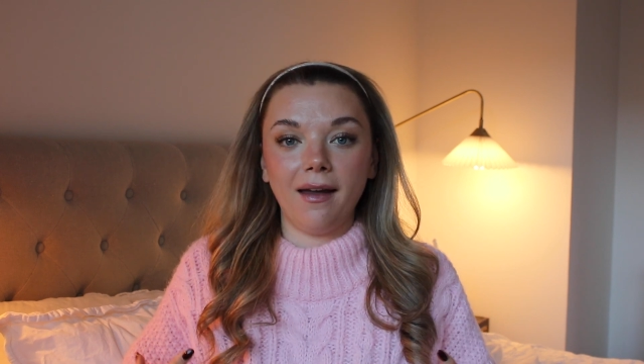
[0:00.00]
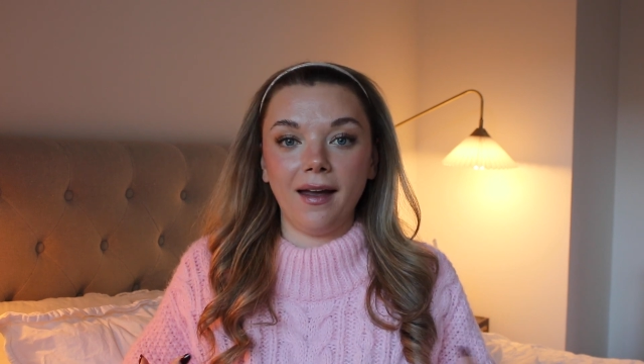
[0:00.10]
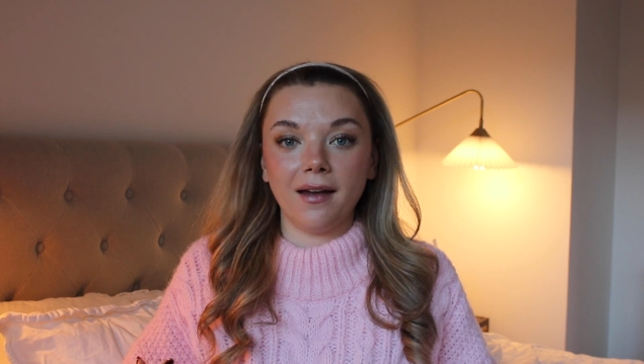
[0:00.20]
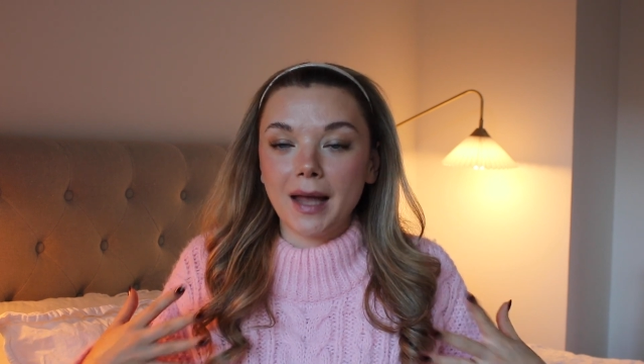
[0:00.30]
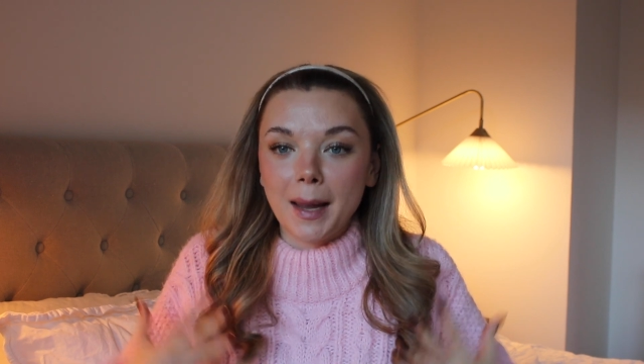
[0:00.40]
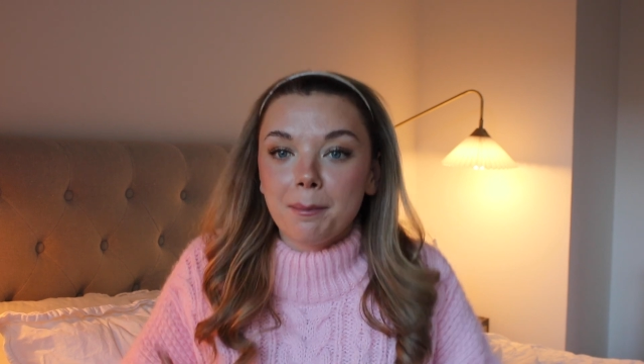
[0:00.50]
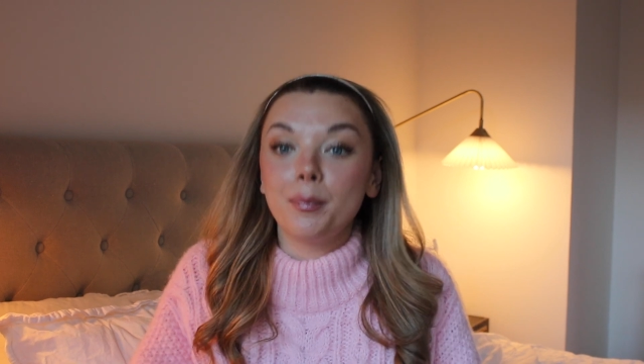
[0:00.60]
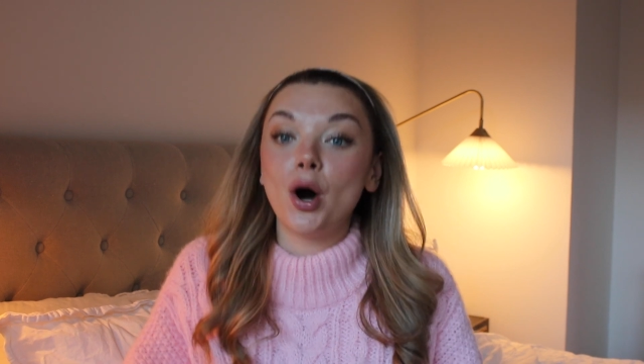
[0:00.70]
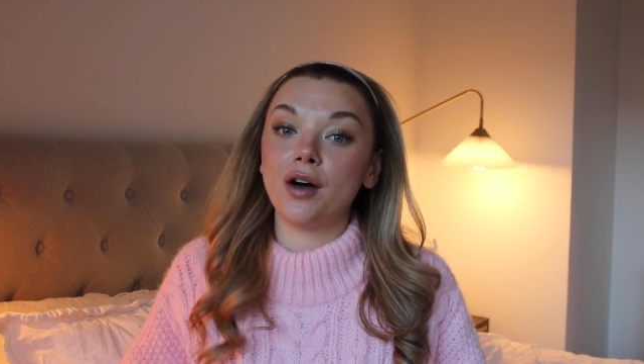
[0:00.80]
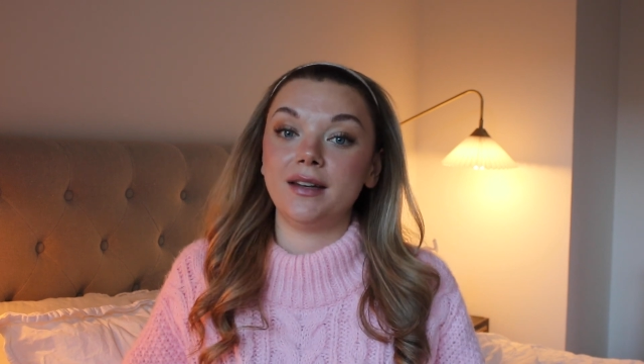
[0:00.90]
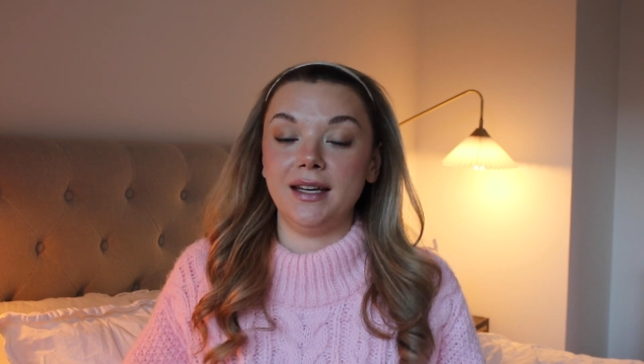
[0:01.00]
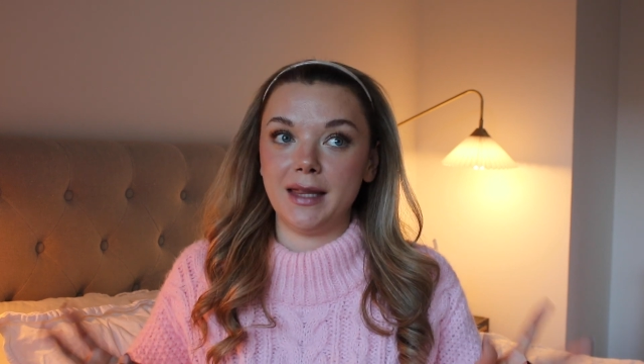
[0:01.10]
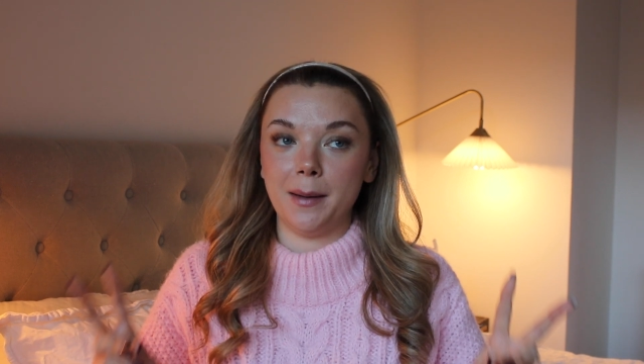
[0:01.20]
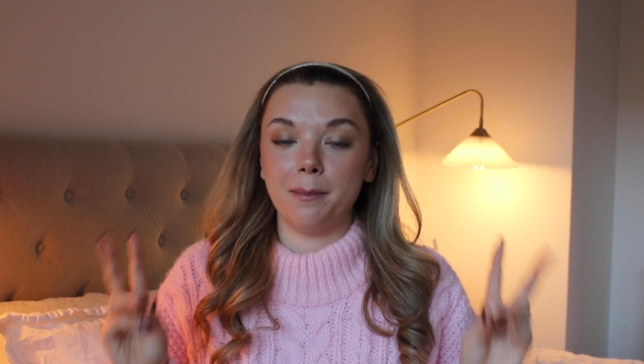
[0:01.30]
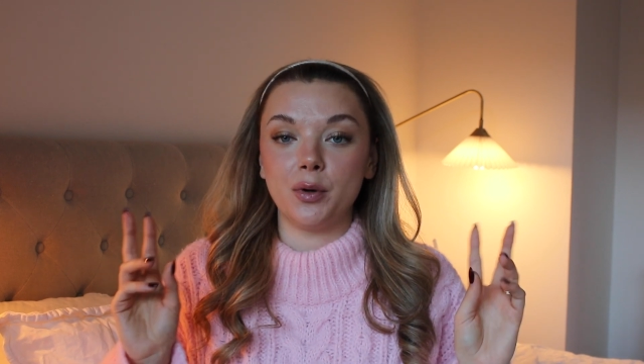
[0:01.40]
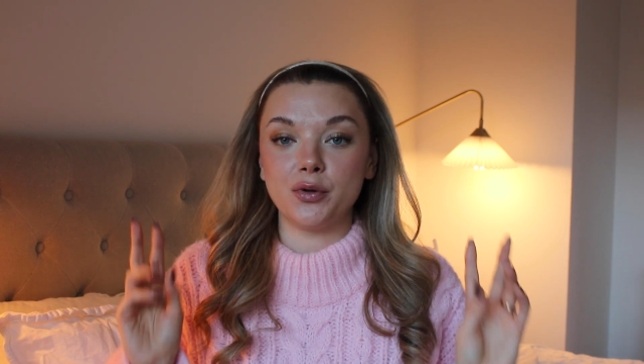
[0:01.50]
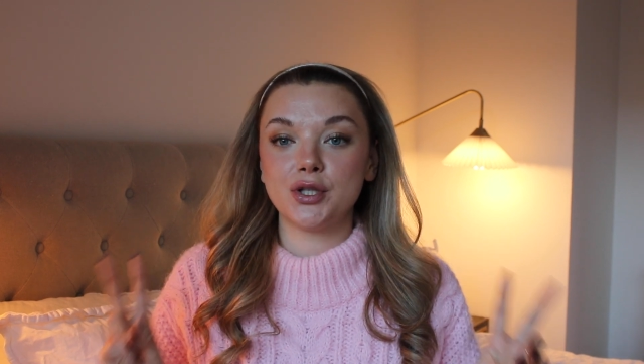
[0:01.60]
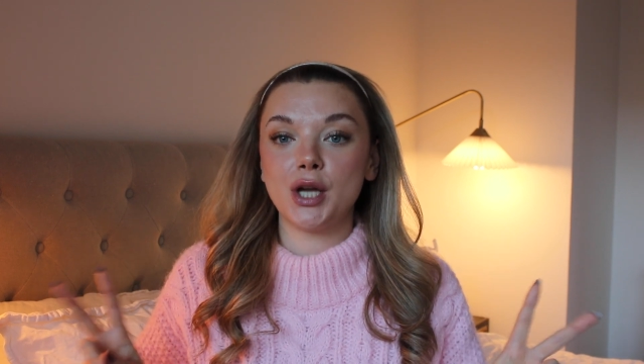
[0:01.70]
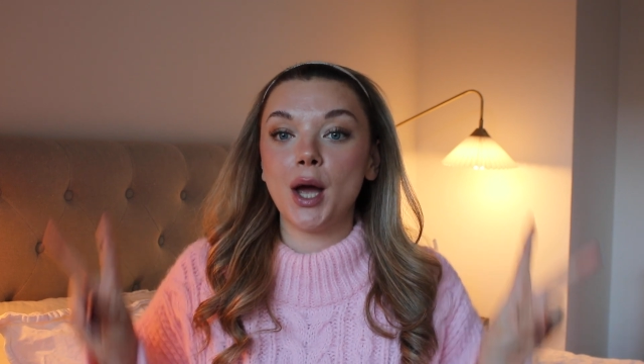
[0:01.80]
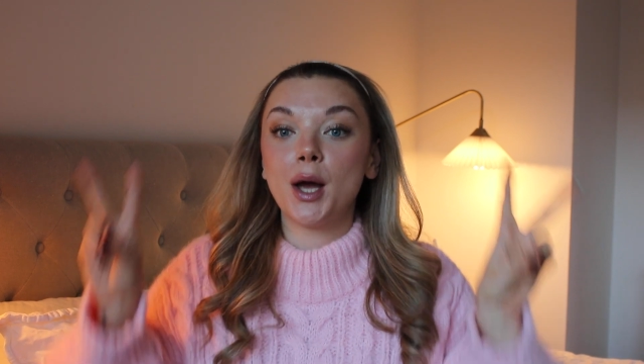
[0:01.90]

and embody that most